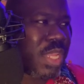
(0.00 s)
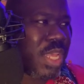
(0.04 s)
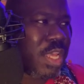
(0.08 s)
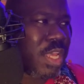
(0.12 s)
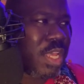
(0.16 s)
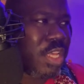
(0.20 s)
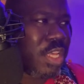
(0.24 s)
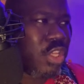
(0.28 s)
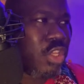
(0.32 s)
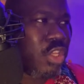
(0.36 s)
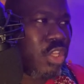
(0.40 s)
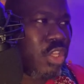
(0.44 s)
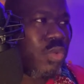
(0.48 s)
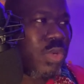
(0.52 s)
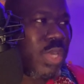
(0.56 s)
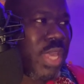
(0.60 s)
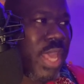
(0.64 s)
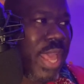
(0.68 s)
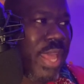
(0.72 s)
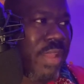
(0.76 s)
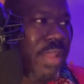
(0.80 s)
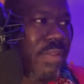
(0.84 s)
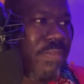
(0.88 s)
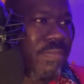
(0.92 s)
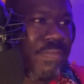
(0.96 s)
you
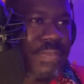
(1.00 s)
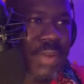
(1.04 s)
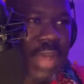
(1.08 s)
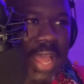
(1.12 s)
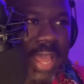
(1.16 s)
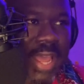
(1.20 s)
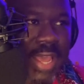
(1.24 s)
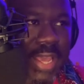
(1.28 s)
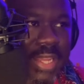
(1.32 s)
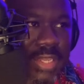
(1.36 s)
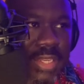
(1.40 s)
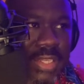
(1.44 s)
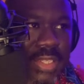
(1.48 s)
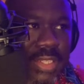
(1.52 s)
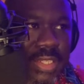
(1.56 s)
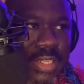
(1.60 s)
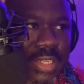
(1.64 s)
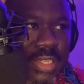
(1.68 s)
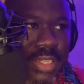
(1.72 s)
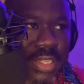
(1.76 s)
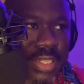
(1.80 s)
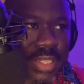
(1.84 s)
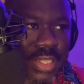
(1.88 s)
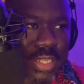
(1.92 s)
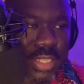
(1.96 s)
can find
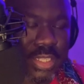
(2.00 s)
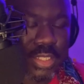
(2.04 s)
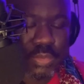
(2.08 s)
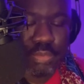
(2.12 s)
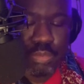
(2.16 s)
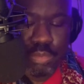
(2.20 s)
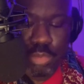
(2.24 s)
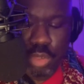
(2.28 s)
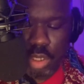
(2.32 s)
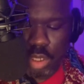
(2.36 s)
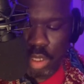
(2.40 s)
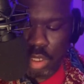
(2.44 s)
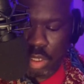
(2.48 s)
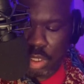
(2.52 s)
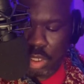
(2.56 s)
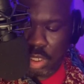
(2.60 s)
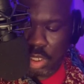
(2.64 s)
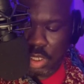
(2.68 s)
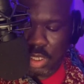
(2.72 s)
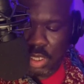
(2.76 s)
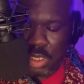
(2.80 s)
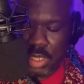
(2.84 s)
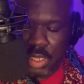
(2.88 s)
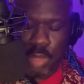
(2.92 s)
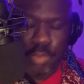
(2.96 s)
this book
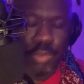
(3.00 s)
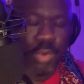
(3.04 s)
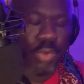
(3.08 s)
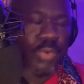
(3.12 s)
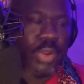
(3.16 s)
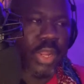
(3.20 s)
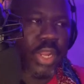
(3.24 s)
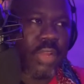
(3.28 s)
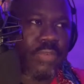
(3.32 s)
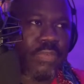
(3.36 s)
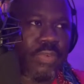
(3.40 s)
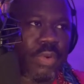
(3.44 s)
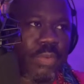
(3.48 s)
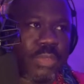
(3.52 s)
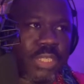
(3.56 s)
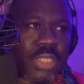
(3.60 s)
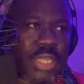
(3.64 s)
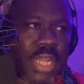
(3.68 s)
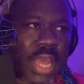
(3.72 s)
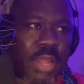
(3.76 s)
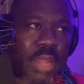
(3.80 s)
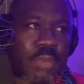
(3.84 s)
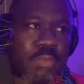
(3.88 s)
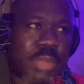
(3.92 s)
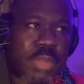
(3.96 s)
that we're reading from
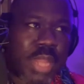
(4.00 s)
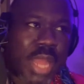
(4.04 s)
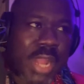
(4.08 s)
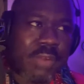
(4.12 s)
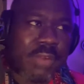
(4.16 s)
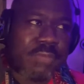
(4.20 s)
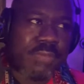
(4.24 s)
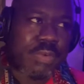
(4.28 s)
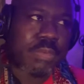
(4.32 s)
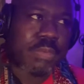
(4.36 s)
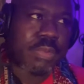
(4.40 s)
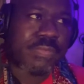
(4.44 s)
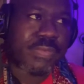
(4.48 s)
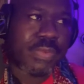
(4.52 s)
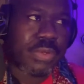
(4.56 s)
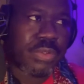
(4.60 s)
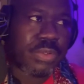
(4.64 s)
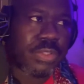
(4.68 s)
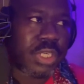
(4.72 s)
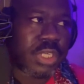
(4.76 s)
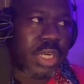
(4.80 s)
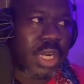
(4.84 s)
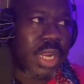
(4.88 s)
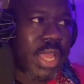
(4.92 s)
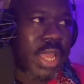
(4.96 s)
tonight, Black from the
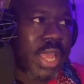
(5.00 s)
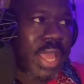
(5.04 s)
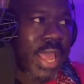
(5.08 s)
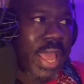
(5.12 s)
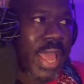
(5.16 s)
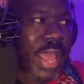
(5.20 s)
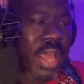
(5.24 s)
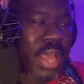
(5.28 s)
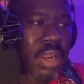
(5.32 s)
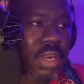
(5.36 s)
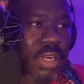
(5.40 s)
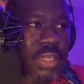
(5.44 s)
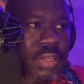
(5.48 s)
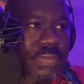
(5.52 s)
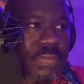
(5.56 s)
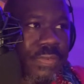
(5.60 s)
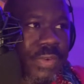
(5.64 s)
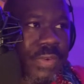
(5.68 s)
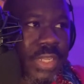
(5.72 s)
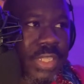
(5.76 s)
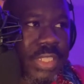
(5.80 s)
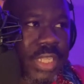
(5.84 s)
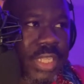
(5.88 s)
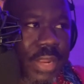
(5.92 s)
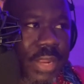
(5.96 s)
Future, at our good
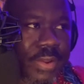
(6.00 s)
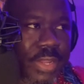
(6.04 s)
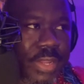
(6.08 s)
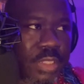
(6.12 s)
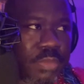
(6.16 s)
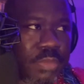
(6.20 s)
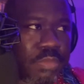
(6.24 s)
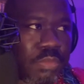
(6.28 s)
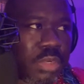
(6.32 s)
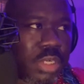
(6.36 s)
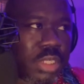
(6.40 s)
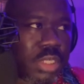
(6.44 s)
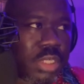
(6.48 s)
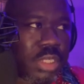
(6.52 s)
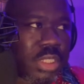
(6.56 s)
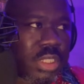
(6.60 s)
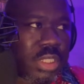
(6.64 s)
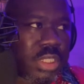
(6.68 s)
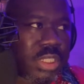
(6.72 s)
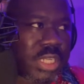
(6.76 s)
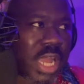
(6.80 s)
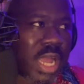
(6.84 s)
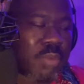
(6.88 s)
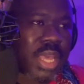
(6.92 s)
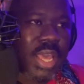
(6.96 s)
friends Harriet's Bookshop.